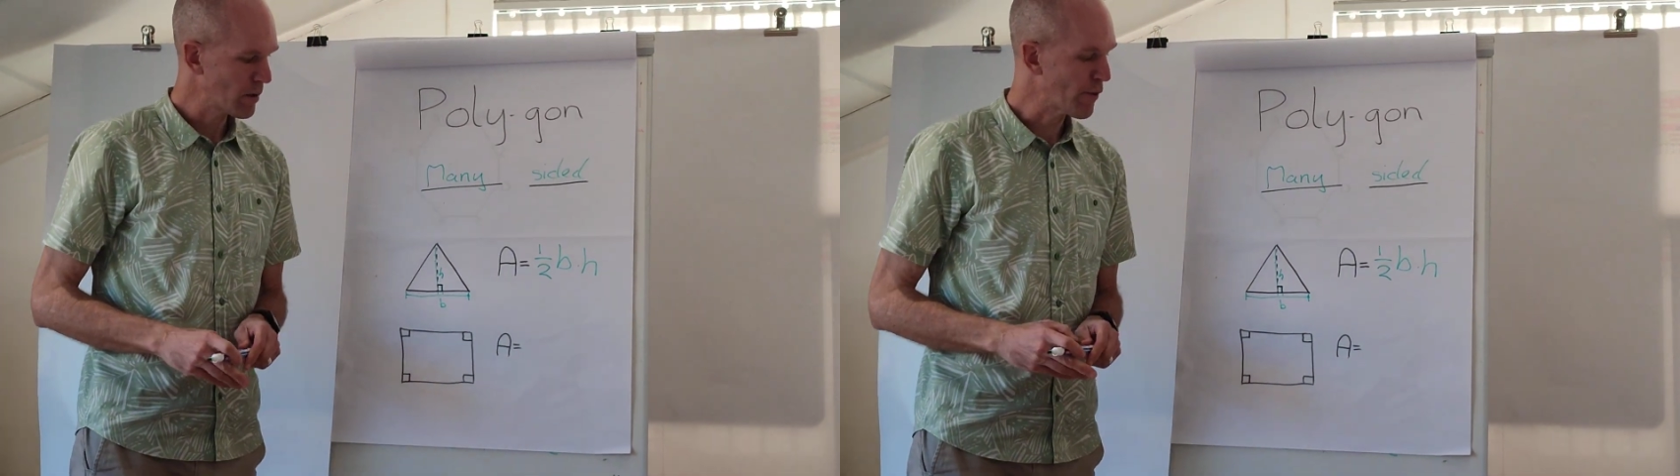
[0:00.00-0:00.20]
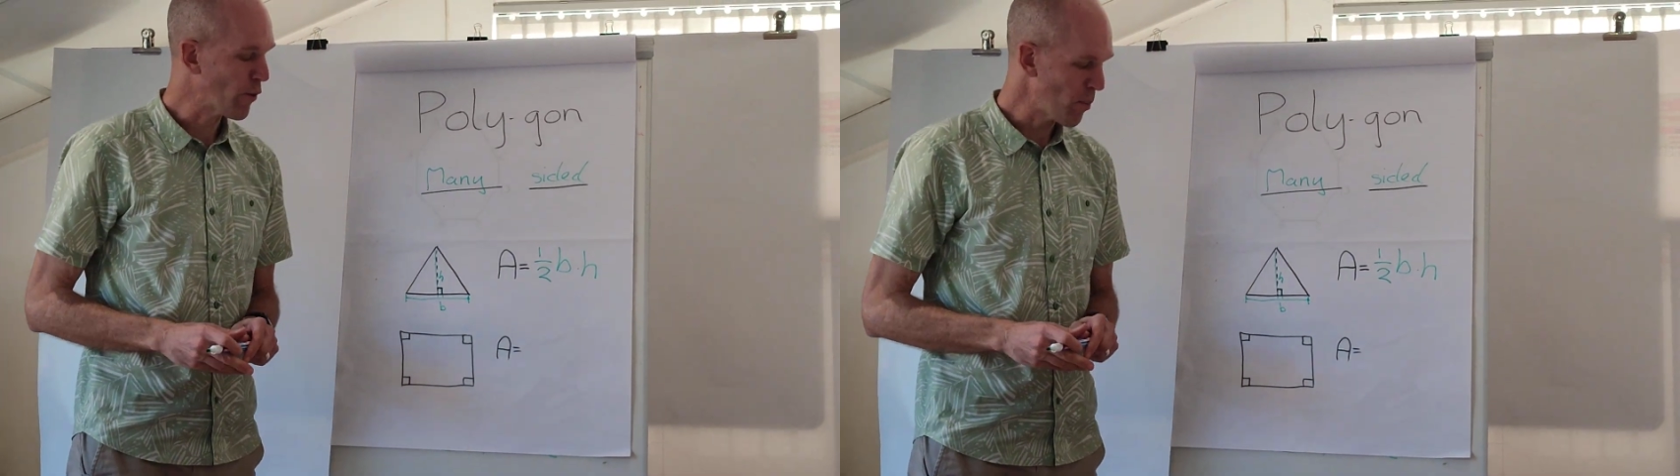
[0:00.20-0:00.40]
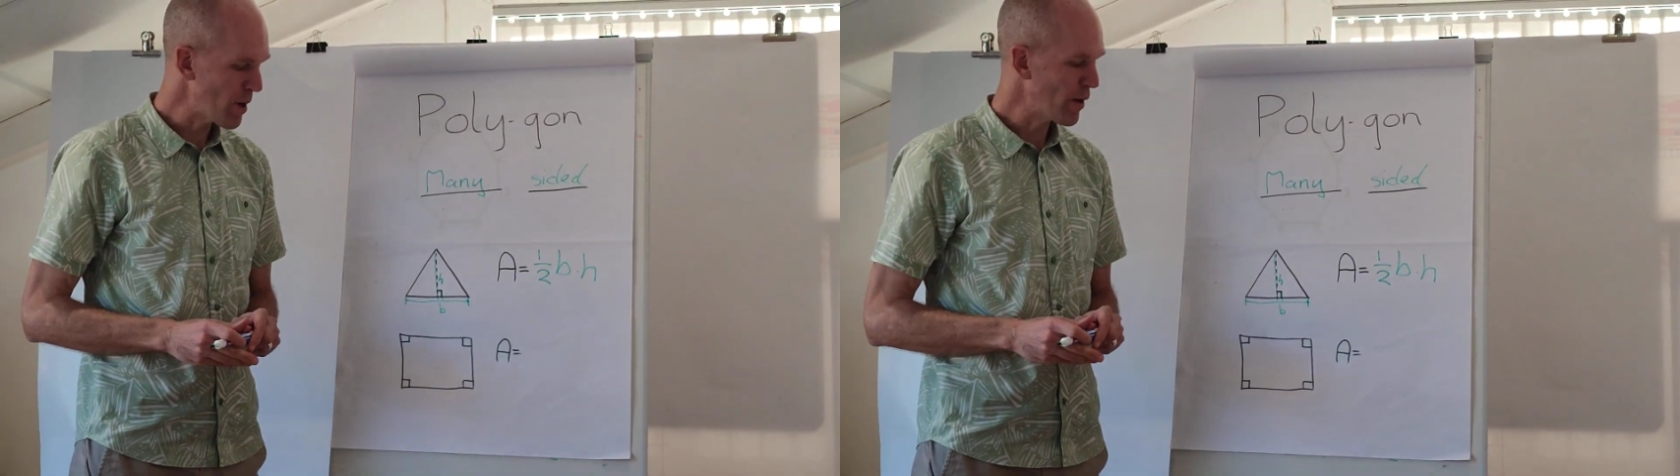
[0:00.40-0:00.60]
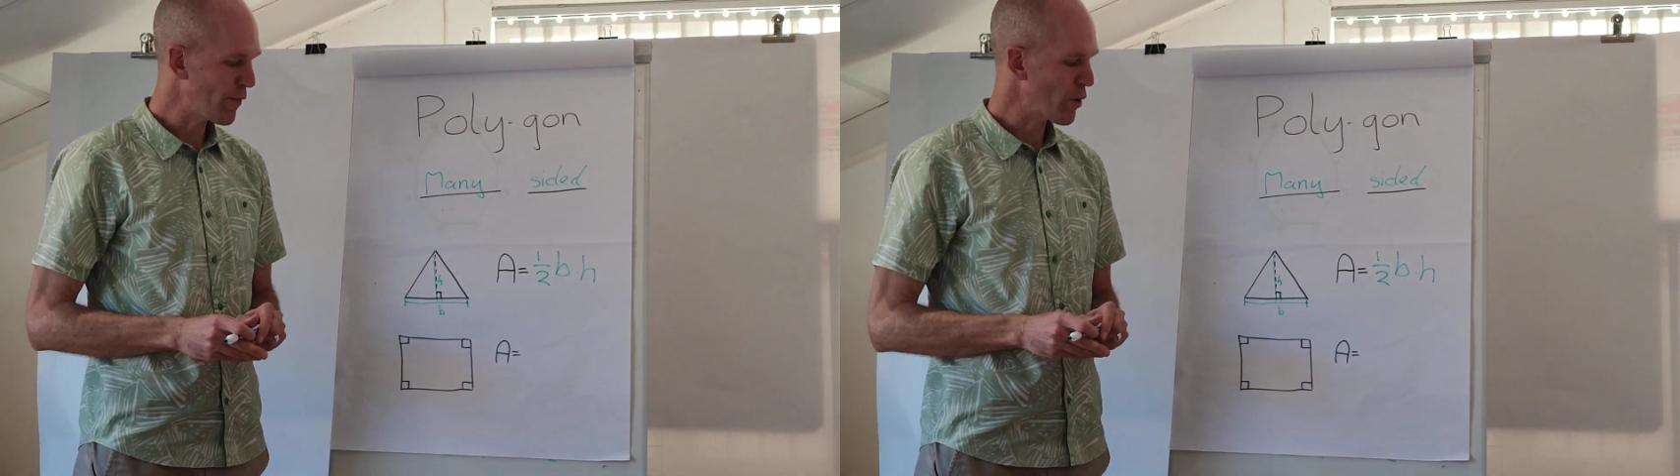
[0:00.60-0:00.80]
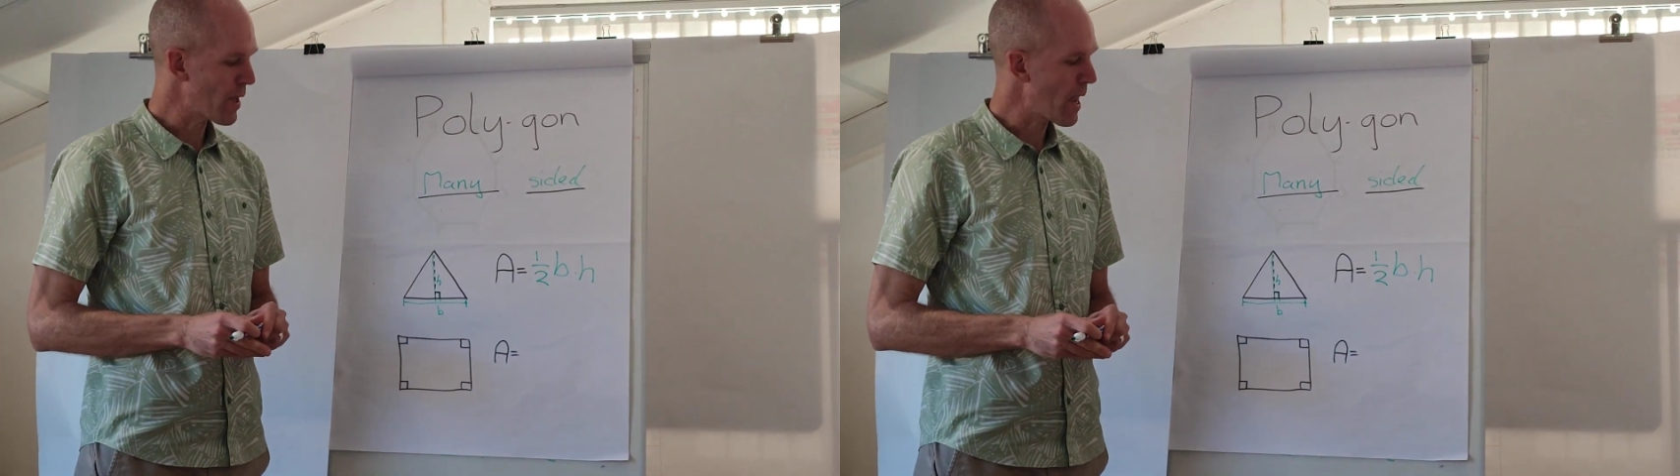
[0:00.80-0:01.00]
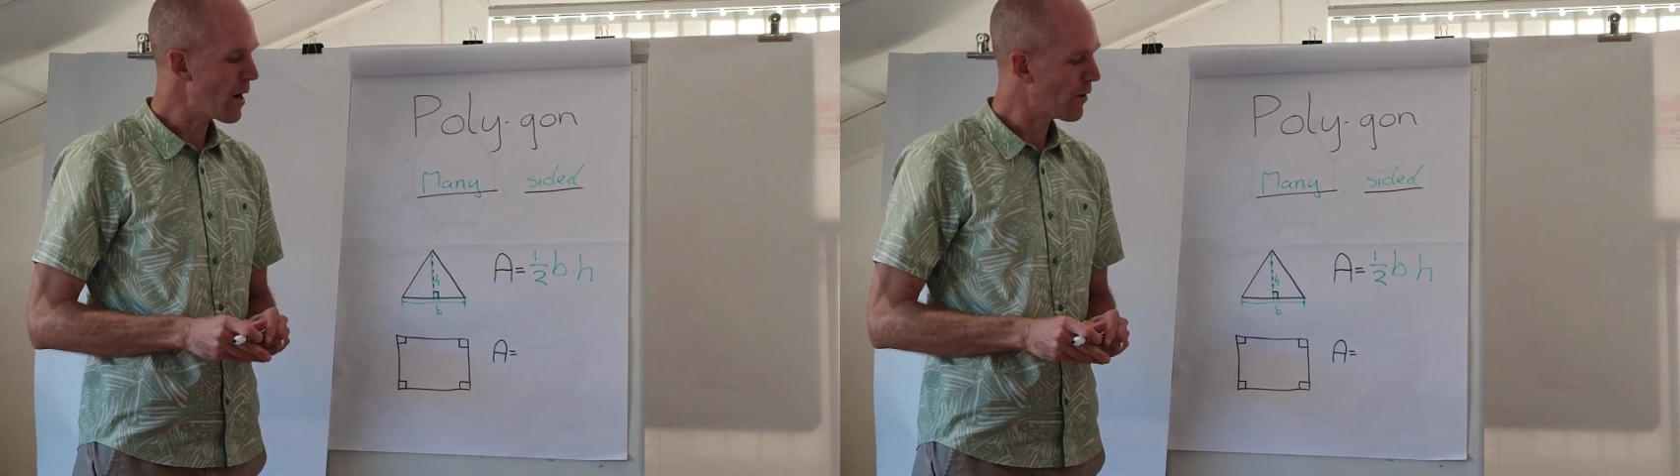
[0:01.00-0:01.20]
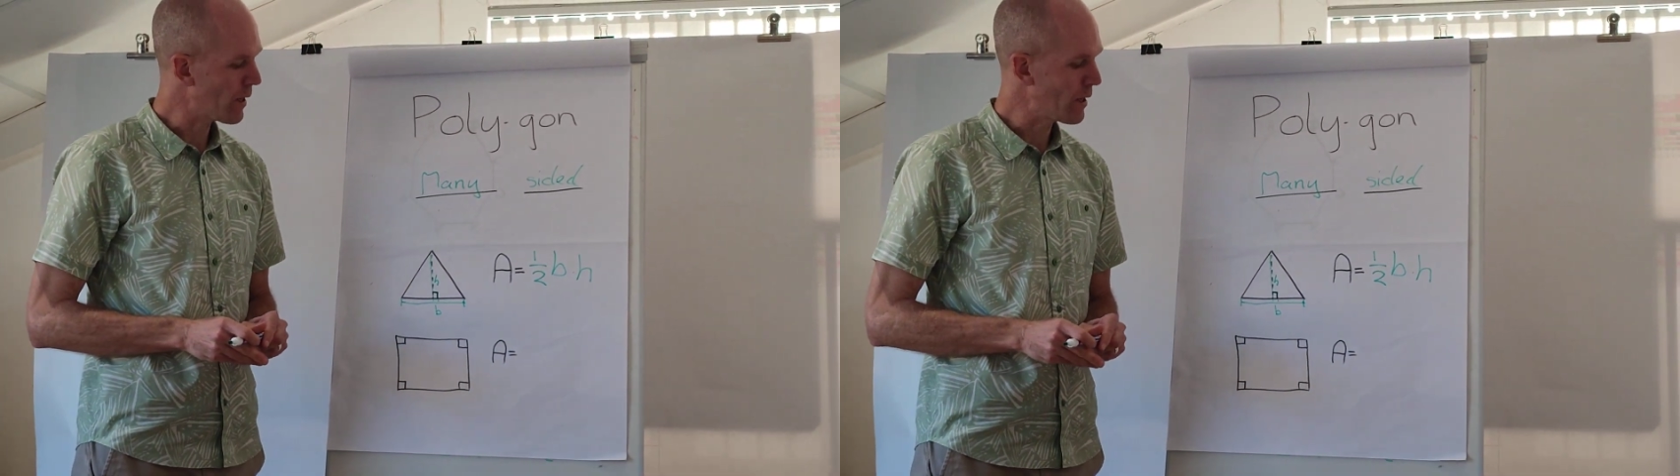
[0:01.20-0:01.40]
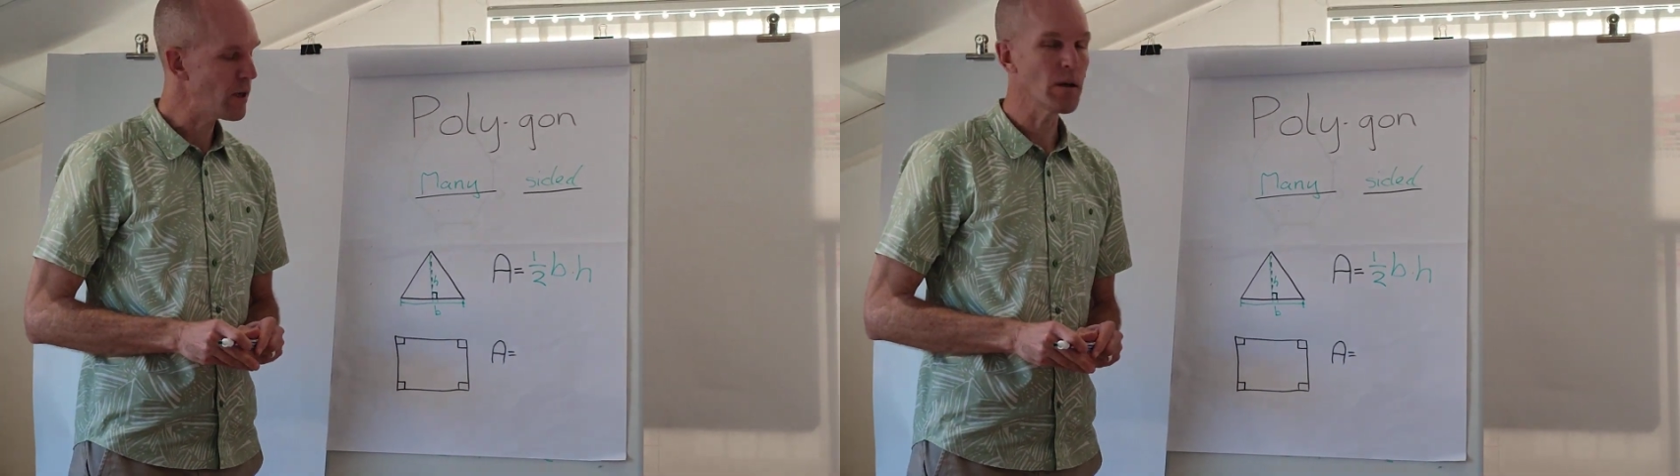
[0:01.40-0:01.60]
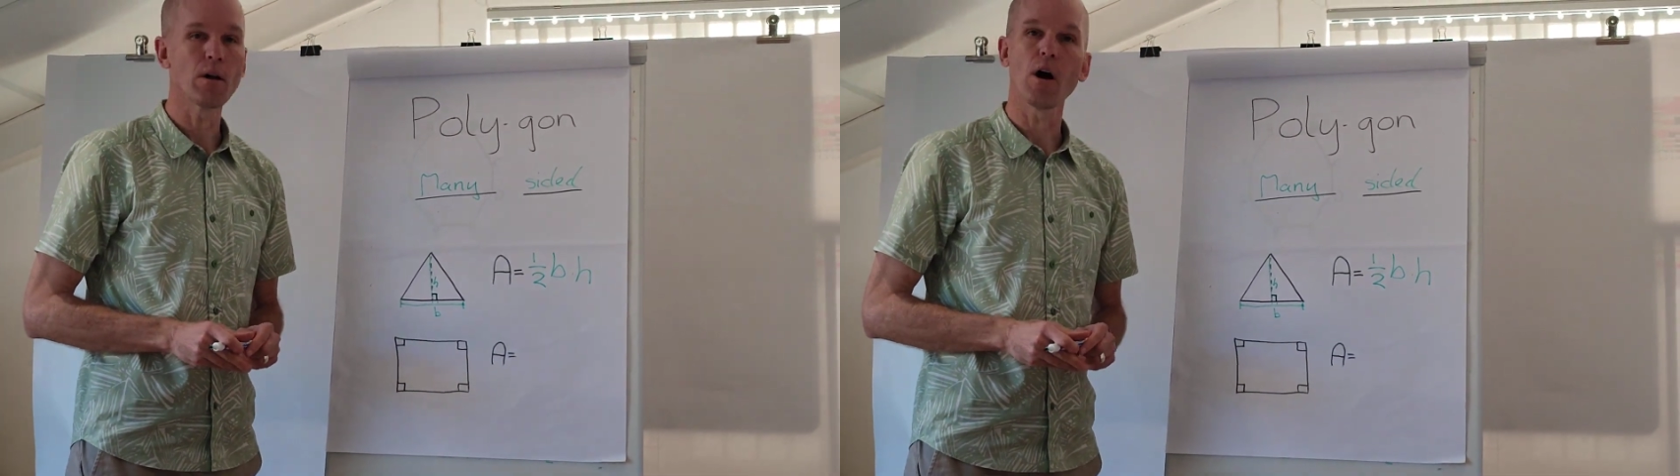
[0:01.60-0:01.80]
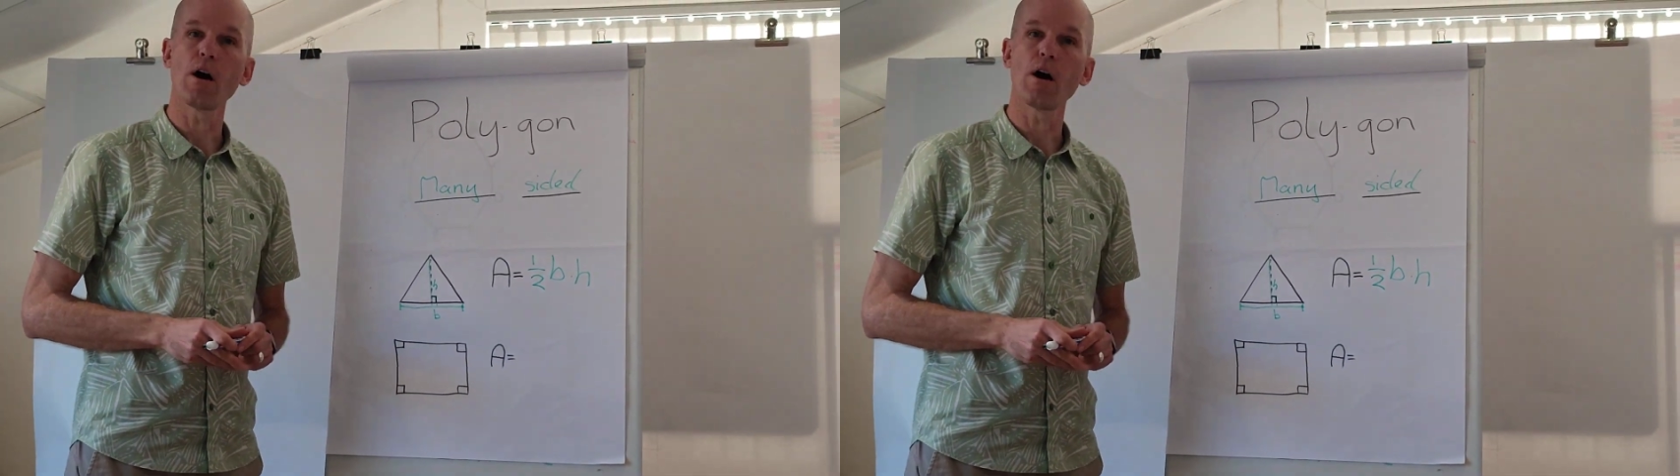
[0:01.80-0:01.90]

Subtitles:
formula for the area